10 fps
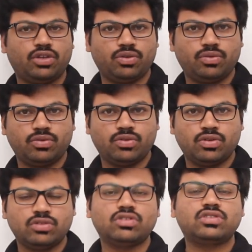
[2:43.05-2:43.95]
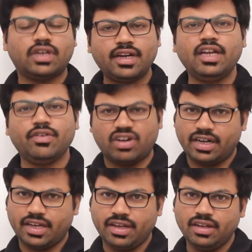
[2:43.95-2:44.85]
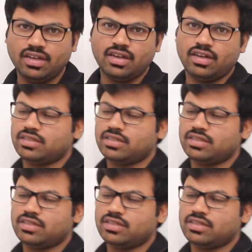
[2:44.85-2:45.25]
to you. So suddenly one day